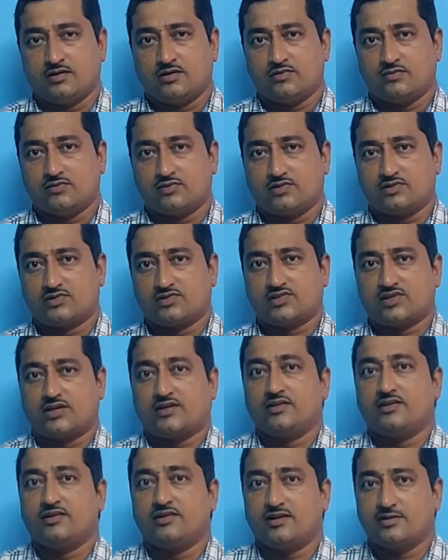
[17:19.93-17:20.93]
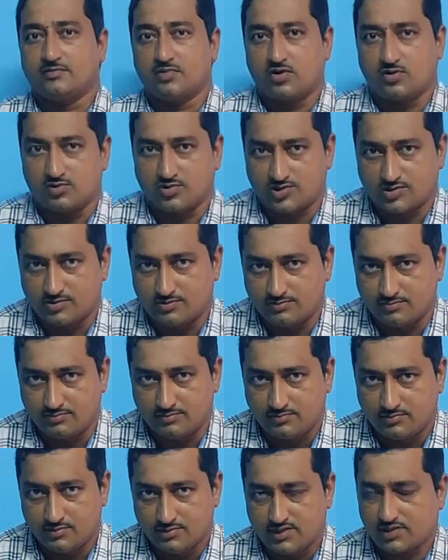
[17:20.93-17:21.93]
with sudden emotion,
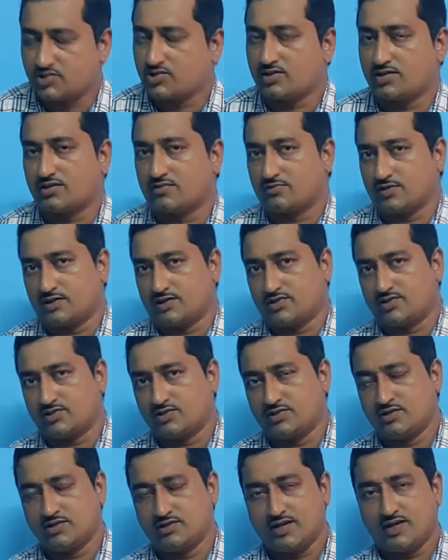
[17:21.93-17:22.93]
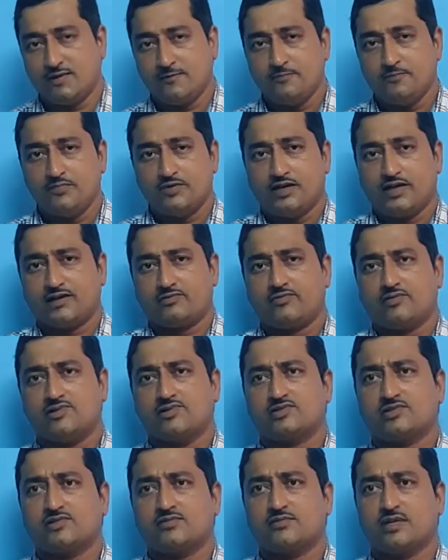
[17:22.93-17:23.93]
such other words. Okay.
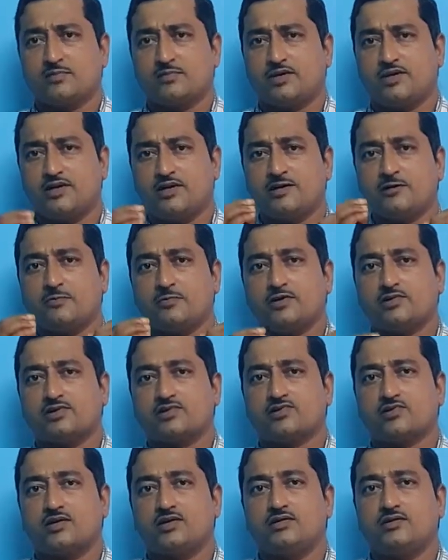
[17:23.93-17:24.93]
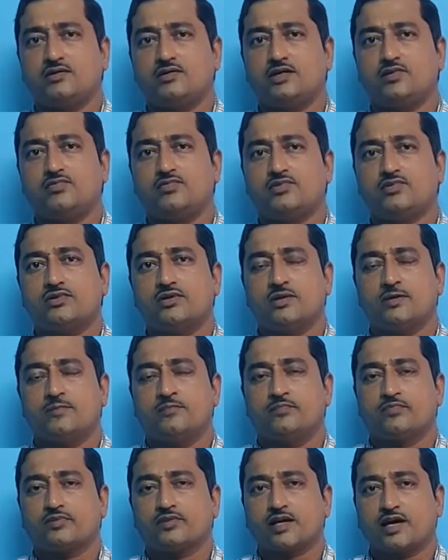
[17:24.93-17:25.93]
Likewise, depending upon the sentence,
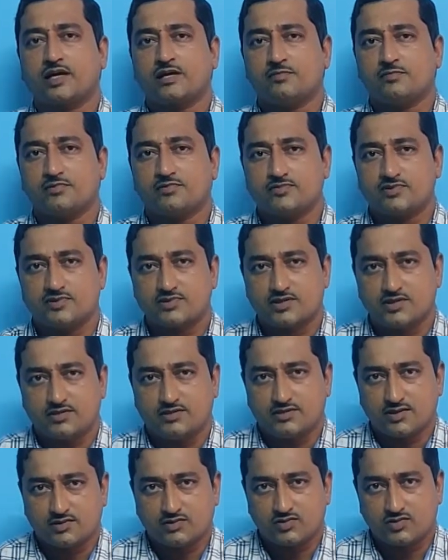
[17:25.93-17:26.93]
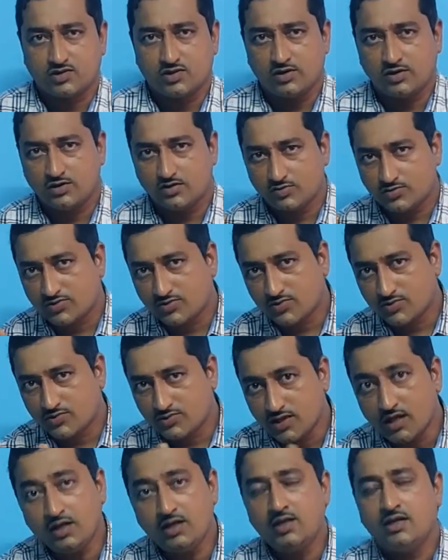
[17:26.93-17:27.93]
type of the sentence, you choose
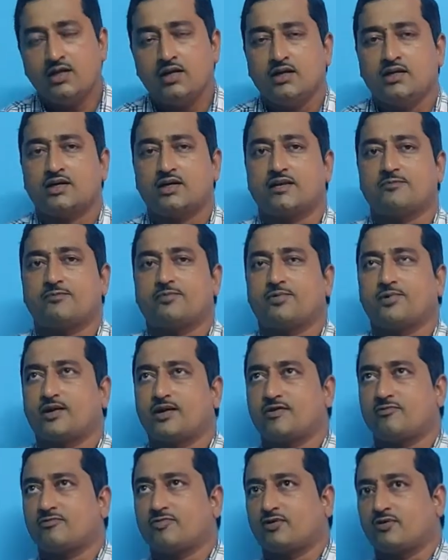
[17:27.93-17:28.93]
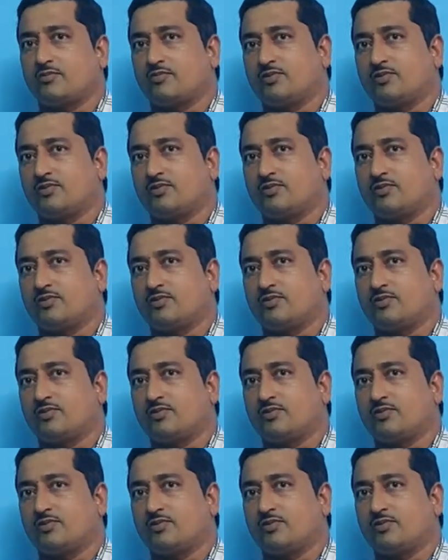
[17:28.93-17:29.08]
the reporting verb.